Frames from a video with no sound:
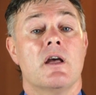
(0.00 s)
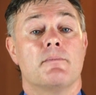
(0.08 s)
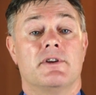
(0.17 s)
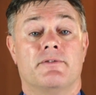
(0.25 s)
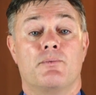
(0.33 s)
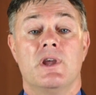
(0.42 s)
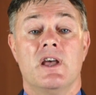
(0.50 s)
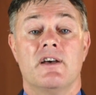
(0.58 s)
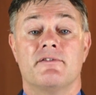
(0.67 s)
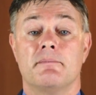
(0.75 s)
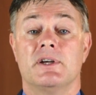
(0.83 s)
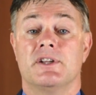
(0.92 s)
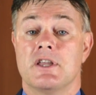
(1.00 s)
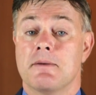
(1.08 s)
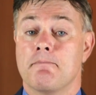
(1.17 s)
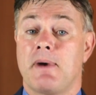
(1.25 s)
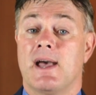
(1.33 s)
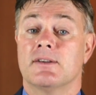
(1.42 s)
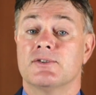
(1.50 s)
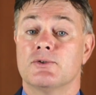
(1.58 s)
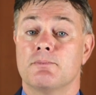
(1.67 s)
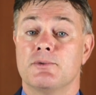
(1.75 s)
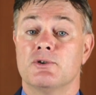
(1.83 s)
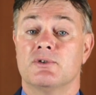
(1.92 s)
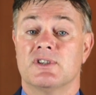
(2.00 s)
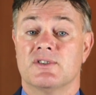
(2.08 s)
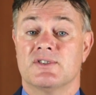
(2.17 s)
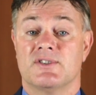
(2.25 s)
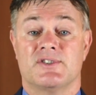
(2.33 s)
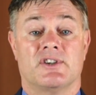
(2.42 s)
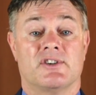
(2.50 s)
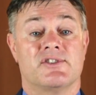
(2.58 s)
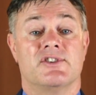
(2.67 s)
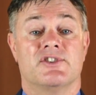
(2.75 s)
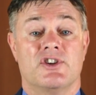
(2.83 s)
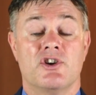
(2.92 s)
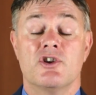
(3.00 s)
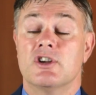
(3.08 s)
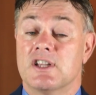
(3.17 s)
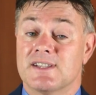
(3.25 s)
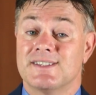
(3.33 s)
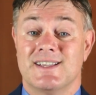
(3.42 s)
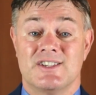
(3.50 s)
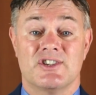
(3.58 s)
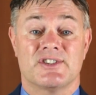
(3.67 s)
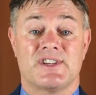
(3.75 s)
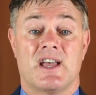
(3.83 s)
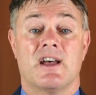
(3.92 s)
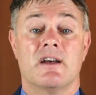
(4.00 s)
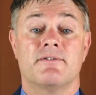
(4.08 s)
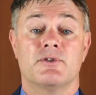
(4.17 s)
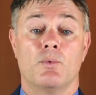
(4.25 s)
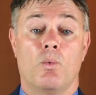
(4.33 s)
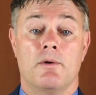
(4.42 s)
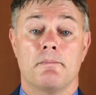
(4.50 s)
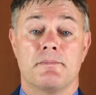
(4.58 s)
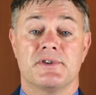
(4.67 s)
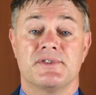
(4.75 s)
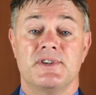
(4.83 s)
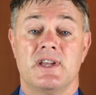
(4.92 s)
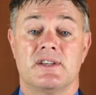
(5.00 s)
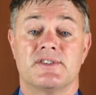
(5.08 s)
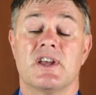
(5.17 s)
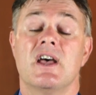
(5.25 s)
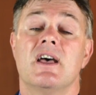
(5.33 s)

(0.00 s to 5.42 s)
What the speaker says: But if we have money in banks or building societies earning, say, just 0.5% to 1%,